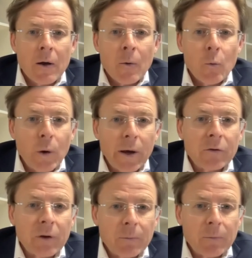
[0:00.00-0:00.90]
we
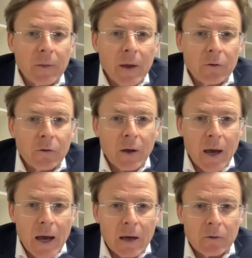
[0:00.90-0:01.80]
accept that that's the
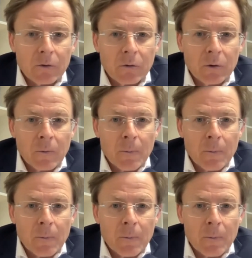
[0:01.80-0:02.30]
case.